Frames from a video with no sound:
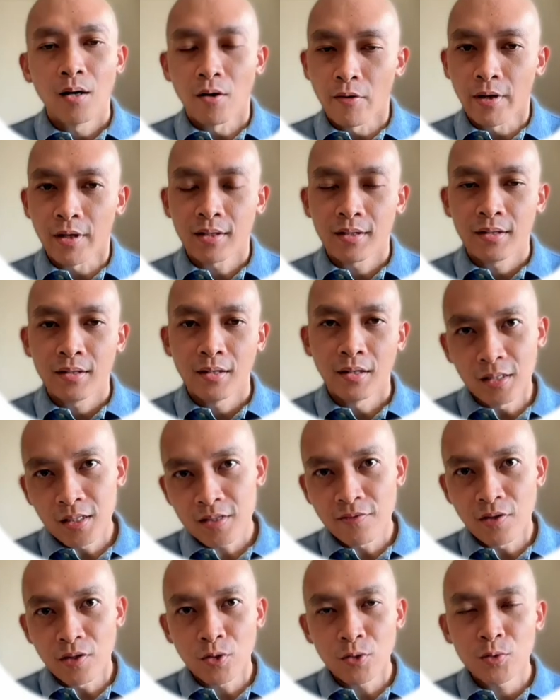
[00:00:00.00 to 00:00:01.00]
Alright, in
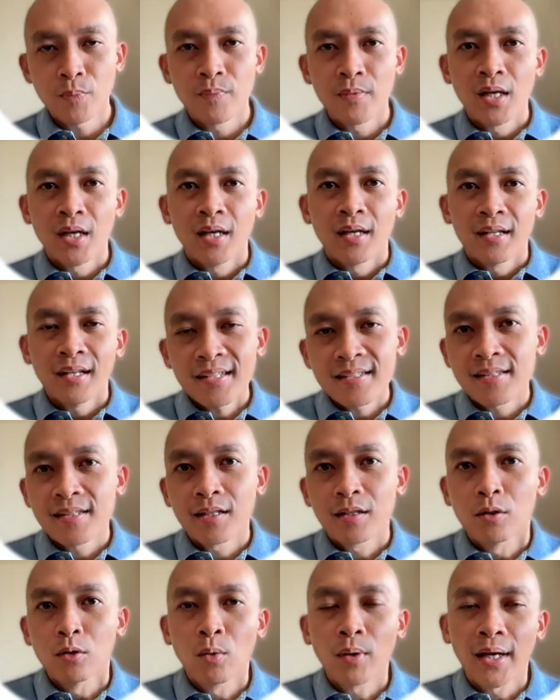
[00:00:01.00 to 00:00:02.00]
this video, let's
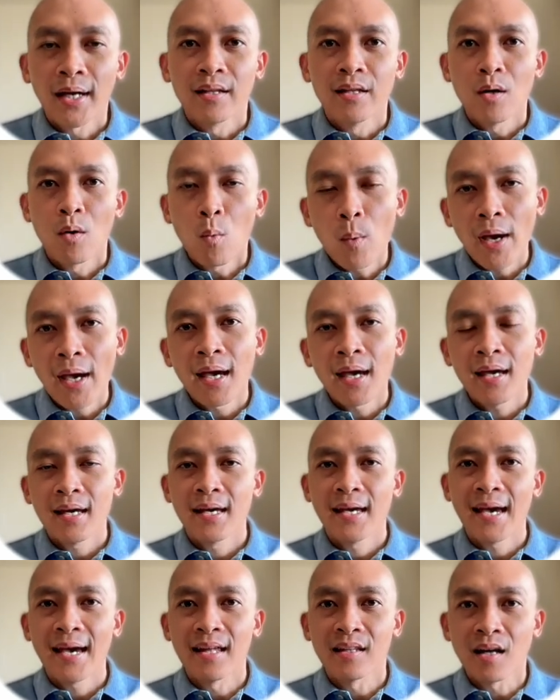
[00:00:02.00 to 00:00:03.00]
take a look at where
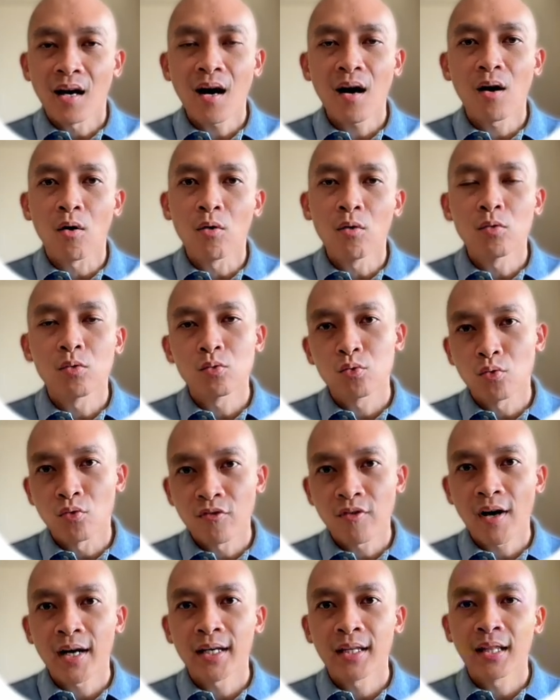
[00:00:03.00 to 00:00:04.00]
and how to
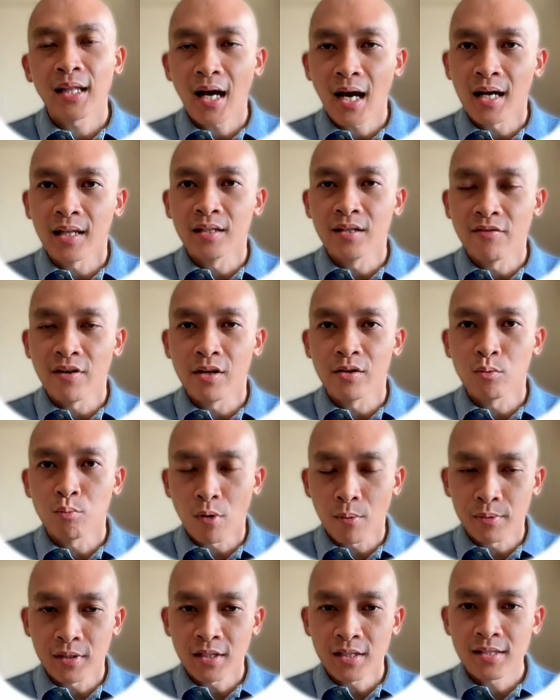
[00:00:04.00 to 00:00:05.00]
find undervalued
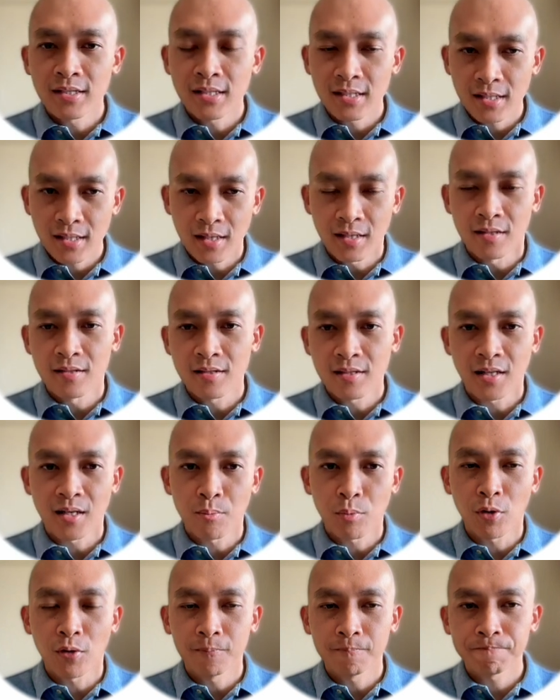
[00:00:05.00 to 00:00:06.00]
properties in
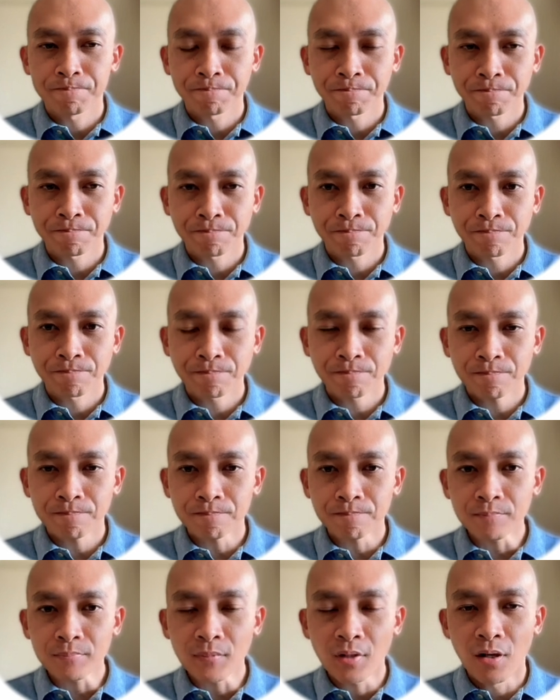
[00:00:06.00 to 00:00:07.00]
Singapore.
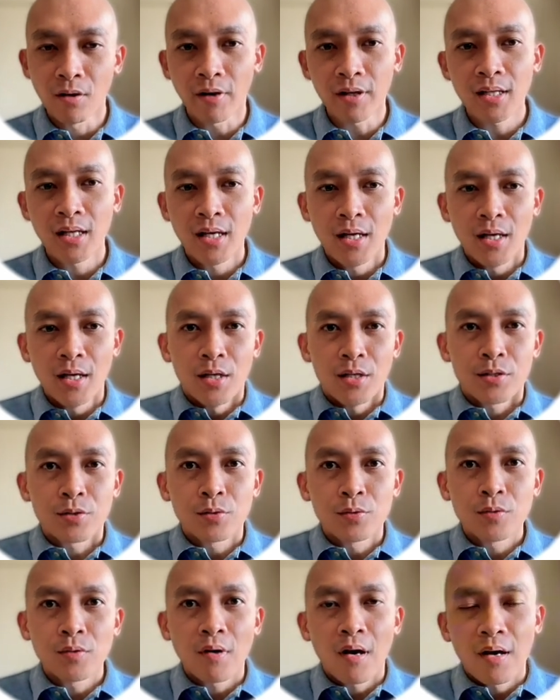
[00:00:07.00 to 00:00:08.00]
Alright,
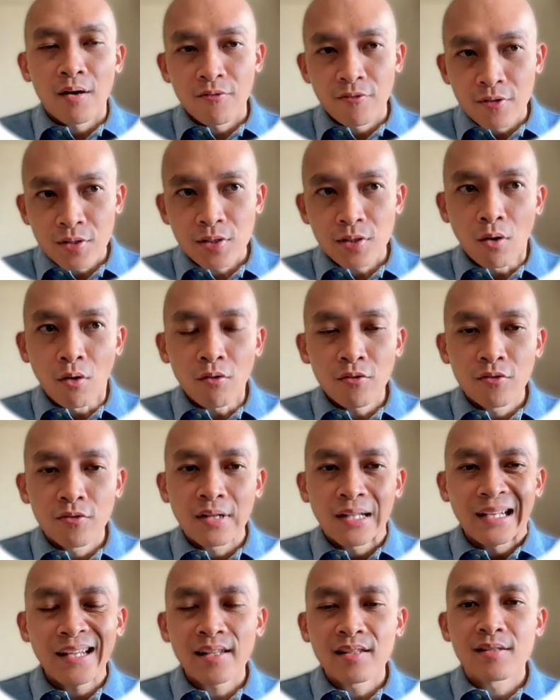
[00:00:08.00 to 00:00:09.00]
so first off,
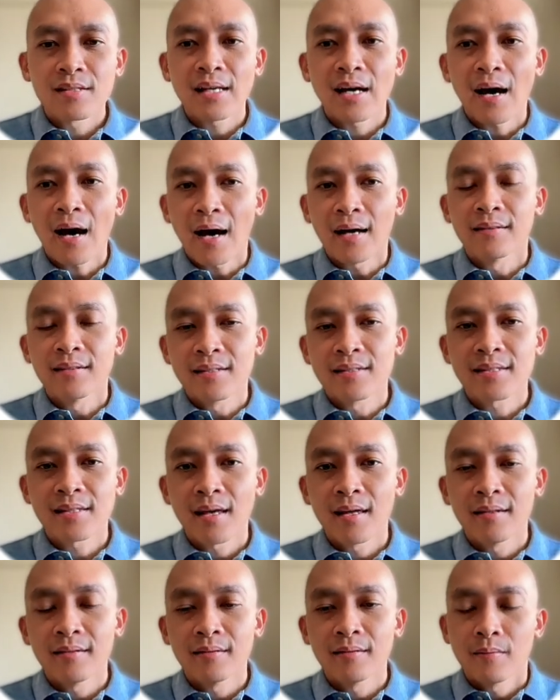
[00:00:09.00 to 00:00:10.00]
let's
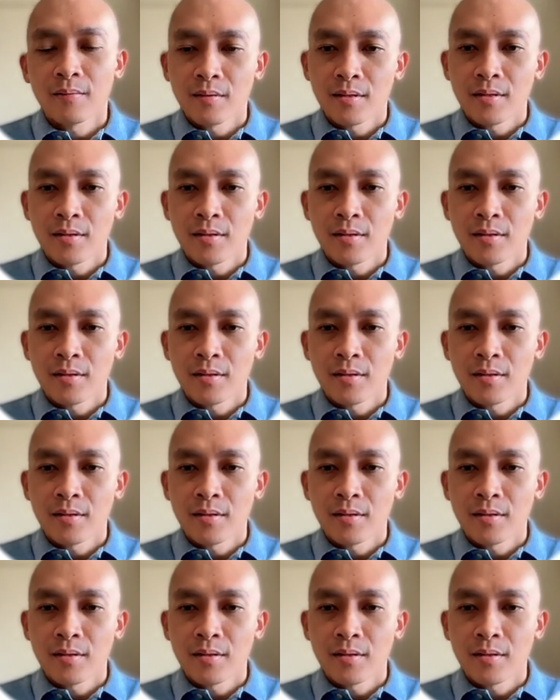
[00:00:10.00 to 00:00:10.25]
understand